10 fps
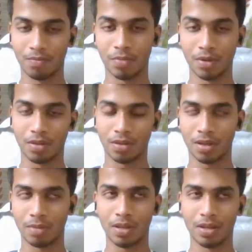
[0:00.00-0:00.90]

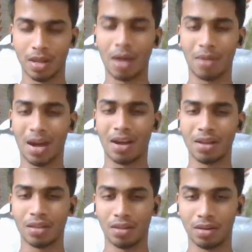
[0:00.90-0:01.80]
person, our
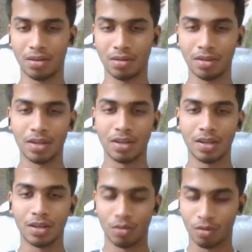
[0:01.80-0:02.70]
senior
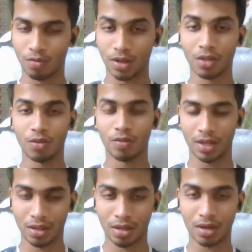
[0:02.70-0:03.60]
who's working over
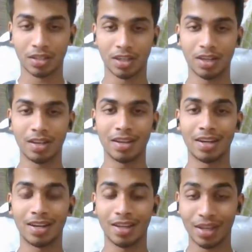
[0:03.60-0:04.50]
in structural,
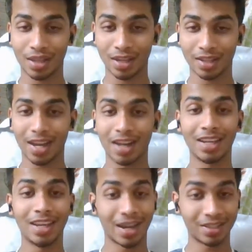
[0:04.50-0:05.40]
he said that
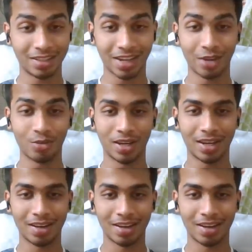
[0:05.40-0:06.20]
he has designed one